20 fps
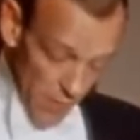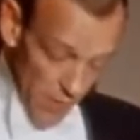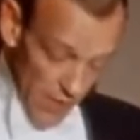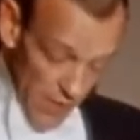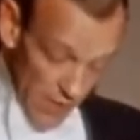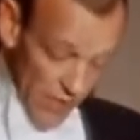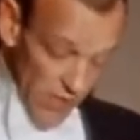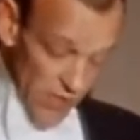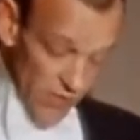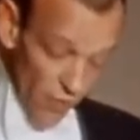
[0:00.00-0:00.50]

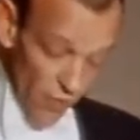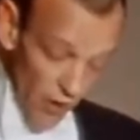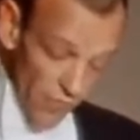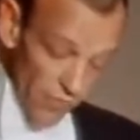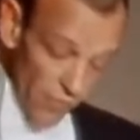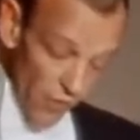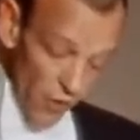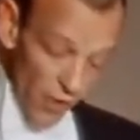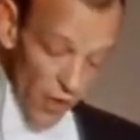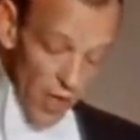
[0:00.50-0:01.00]
but it is
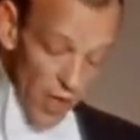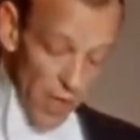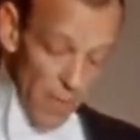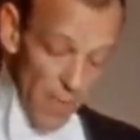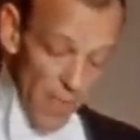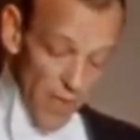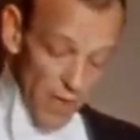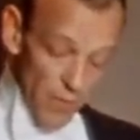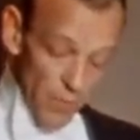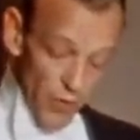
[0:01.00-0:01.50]
fought for,
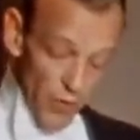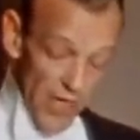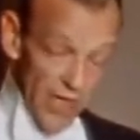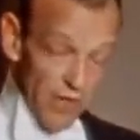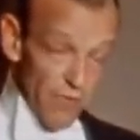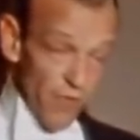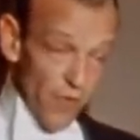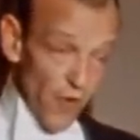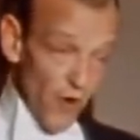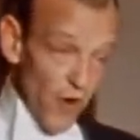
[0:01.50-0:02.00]

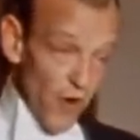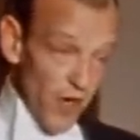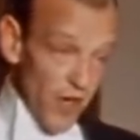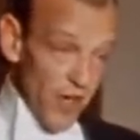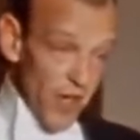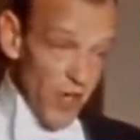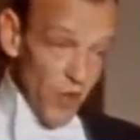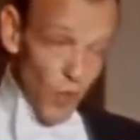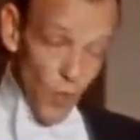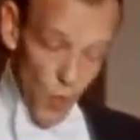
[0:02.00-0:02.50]
prayed
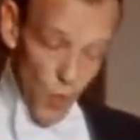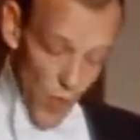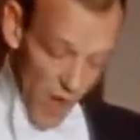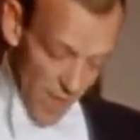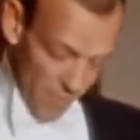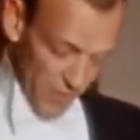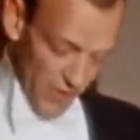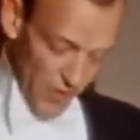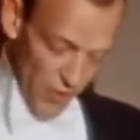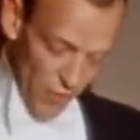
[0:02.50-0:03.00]
for,
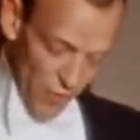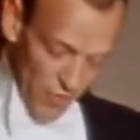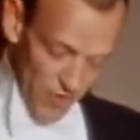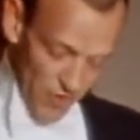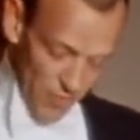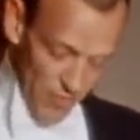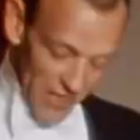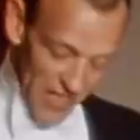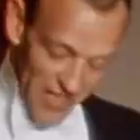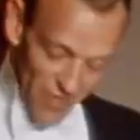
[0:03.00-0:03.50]
wept
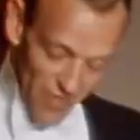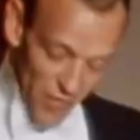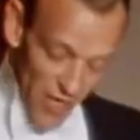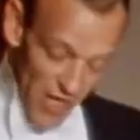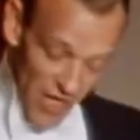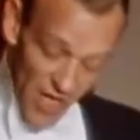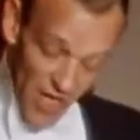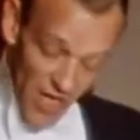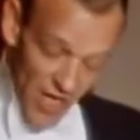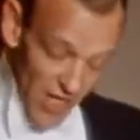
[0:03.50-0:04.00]
over. Believe
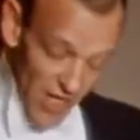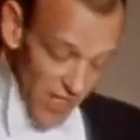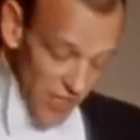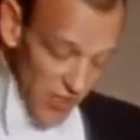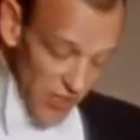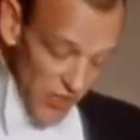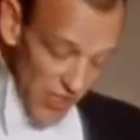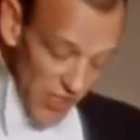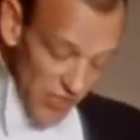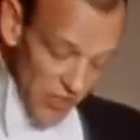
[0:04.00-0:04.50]
me,
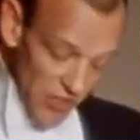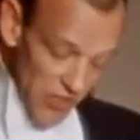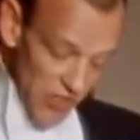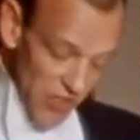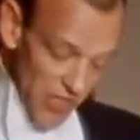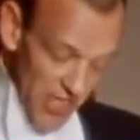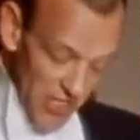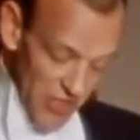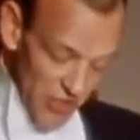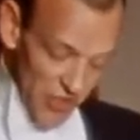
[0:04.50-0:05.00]

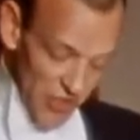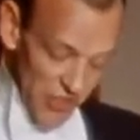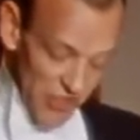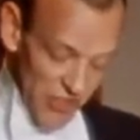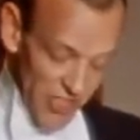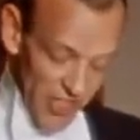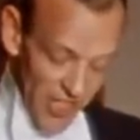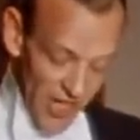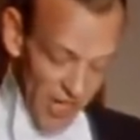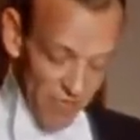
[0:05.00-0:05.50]
Caesar's legions
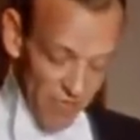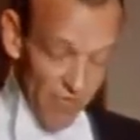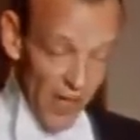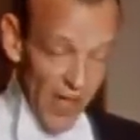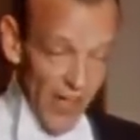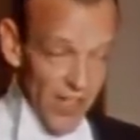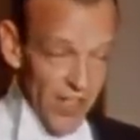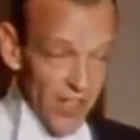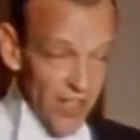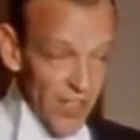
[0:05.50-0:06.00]
did not
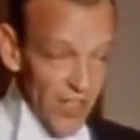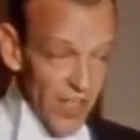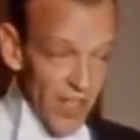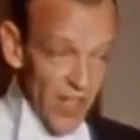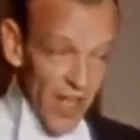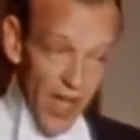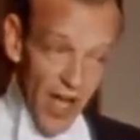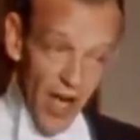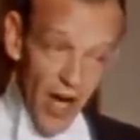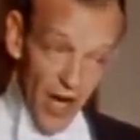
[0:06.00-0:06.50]
fight
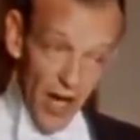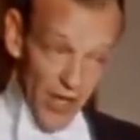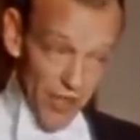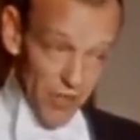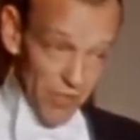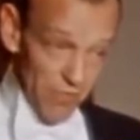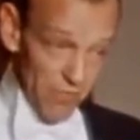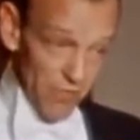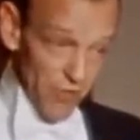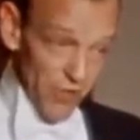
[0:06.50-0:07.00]

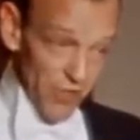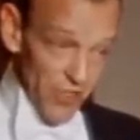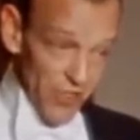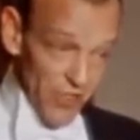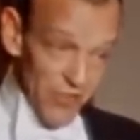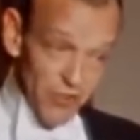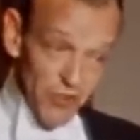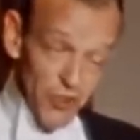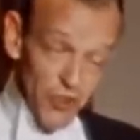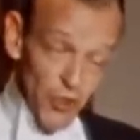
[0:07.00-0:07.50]
harder for
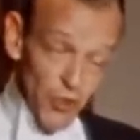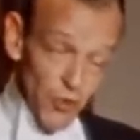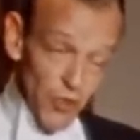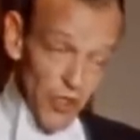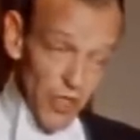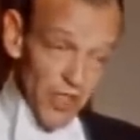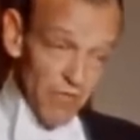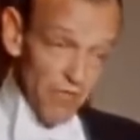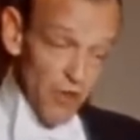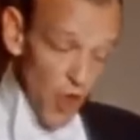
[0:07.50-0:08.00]
the
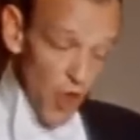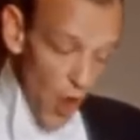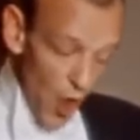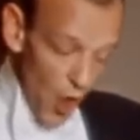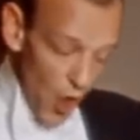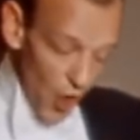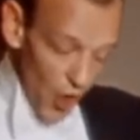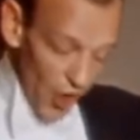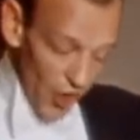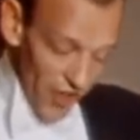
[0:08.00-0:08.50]
jewel of
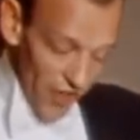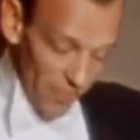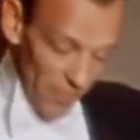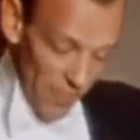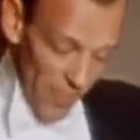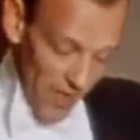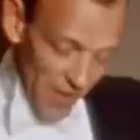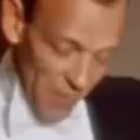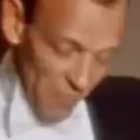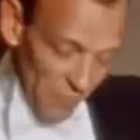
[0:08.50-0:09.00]
Gaul.
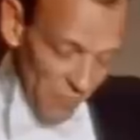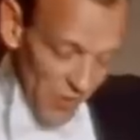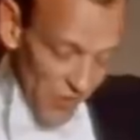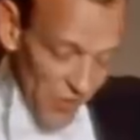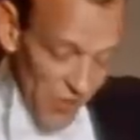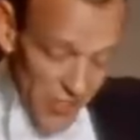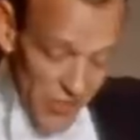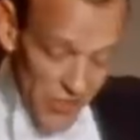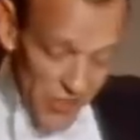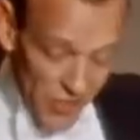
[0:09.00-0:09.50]

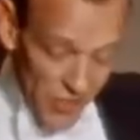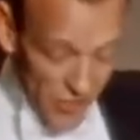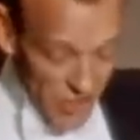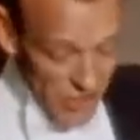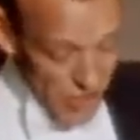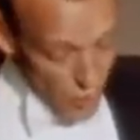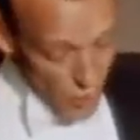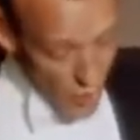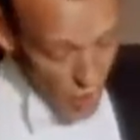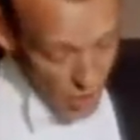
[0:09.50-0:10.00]
These,
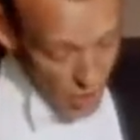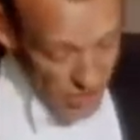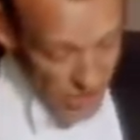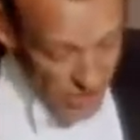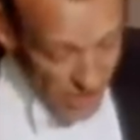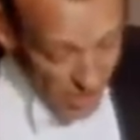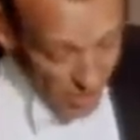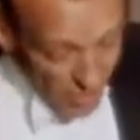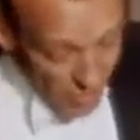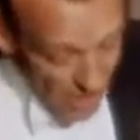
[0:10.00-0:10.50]
these awards
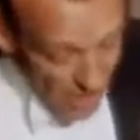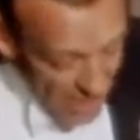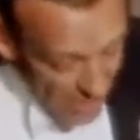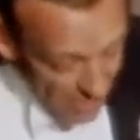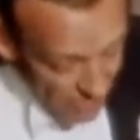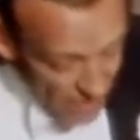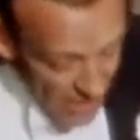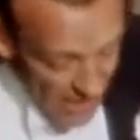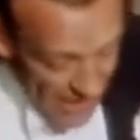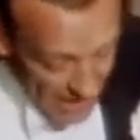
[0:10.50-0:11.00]
are
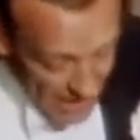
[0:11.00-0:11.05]
arrived